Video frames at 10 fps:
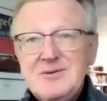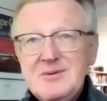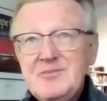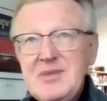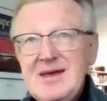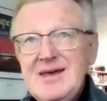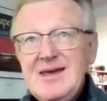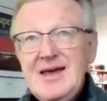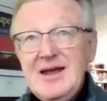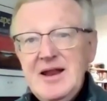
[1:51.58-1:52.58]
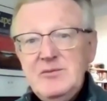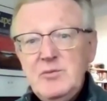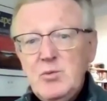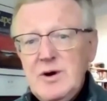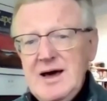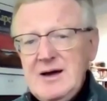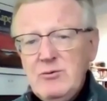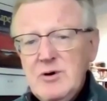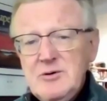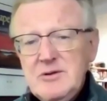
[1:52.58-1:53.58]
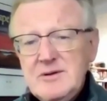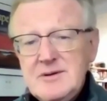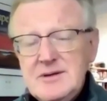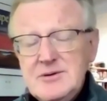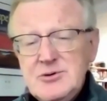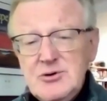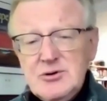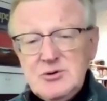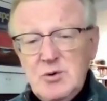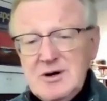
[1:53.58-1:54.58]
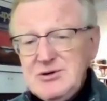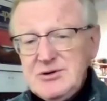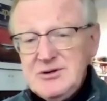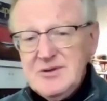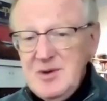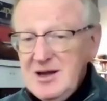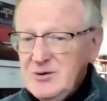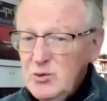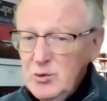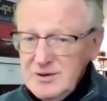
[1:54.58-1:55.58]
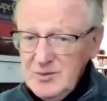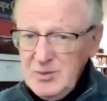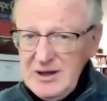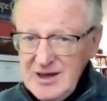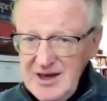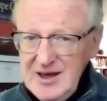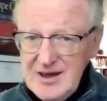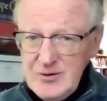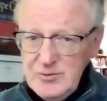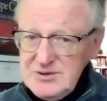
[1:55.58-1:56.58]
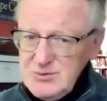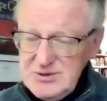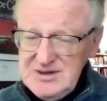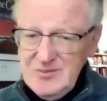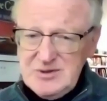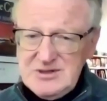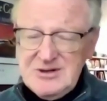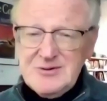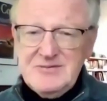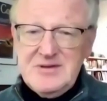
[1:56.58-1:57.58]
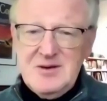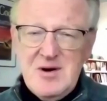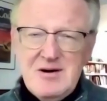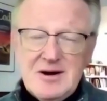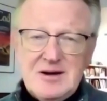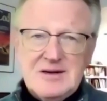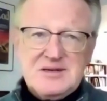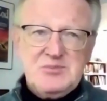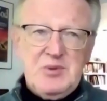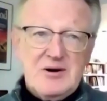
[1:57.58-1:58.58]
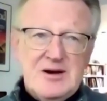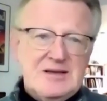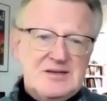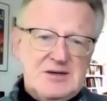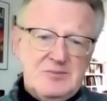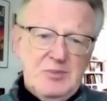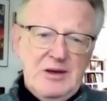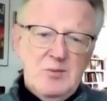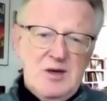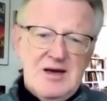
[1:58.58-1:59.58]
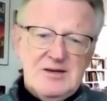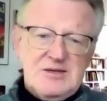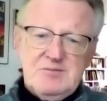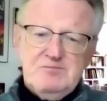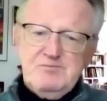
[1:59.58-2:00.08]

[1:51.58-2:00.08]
him. And when I wrote George Washington, The Man Who Wouldn't Be King, which was an episode of the American Experience on PBS